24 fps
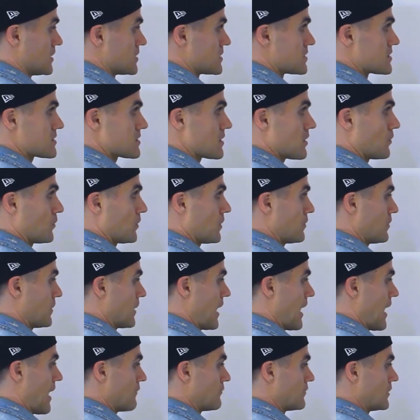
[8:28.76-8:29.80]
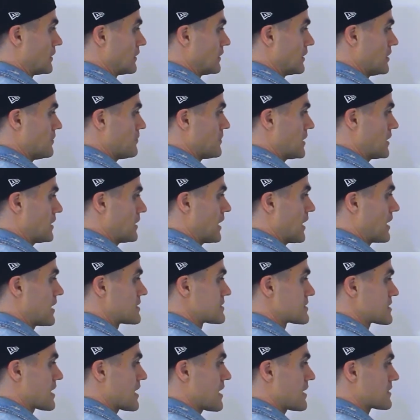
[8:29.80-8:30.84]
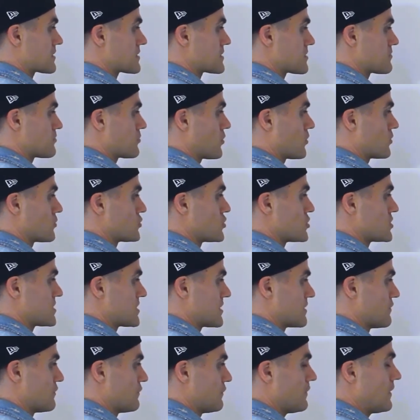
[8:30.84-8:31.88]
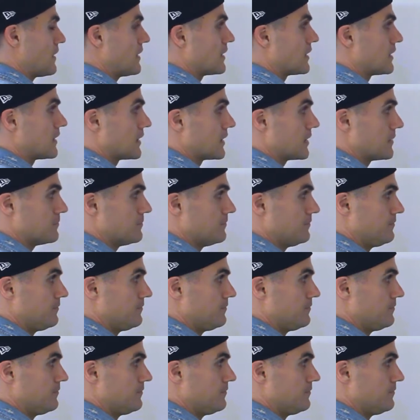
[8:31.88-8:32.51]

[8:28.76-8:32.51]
So we would have the limit as x approaches infinity